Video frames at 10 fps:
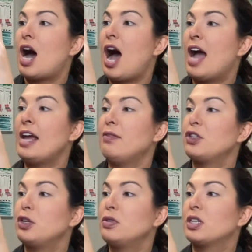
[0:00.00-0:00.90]
I
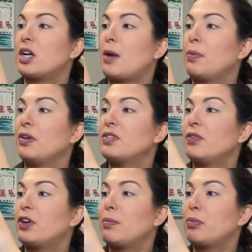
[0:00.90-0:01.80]
have used a couple of
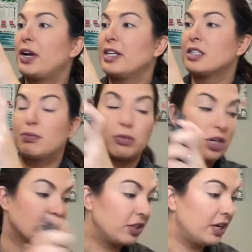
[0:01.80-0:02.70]
different brands of
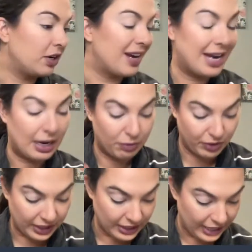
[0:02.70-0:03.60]
brush cleaner, and I
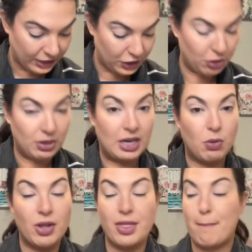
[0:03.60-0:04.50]
really like the Younique
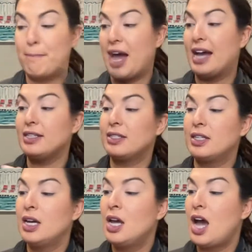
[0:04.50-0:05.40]
one the
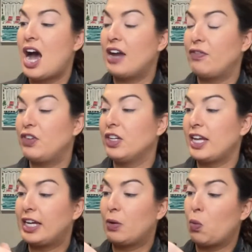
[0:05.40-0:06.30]
best. I feel
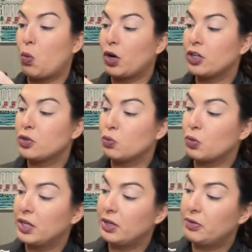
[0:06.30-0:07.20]
like it works
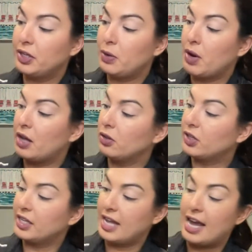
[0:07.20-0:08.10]
really, really well.
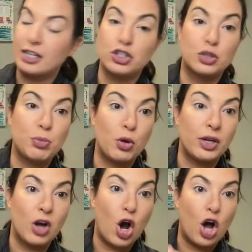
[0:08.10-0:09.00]
Look at that. It's just
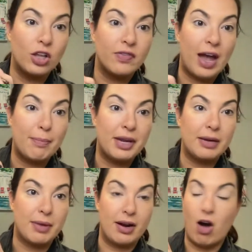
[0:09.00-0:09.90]
pulling all of that pigment